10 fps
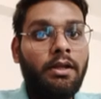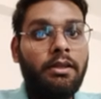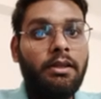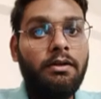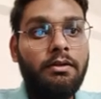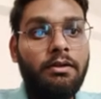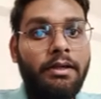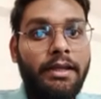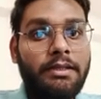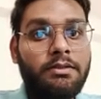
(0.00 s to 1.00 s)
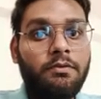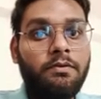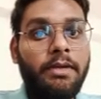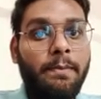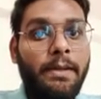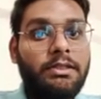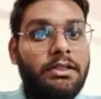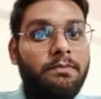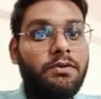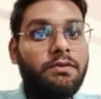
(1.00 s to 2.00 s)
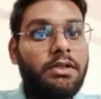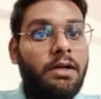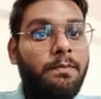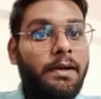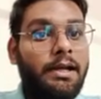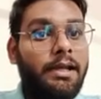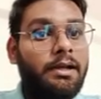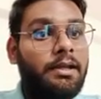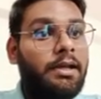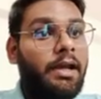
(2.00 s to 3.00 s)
and the test movement. Patient move the upper leg